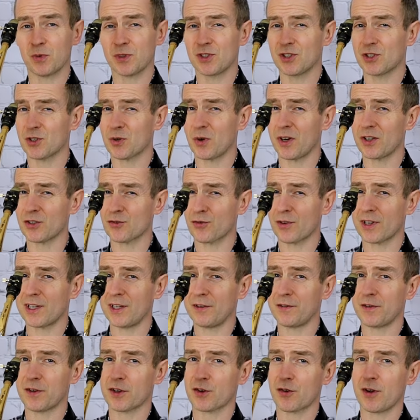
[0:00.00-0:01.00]
which is quite
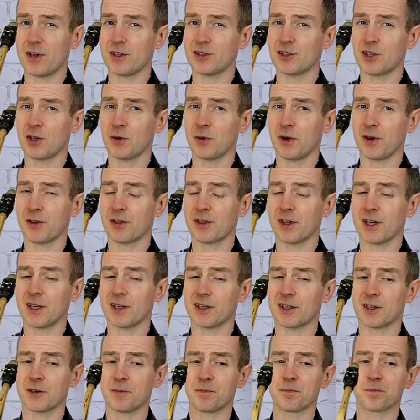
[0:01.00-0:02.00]
tricky for grade two, I
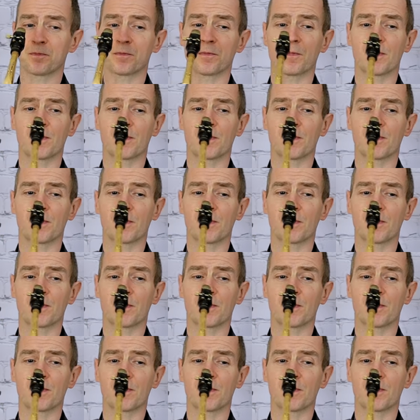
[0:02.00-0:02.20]
think,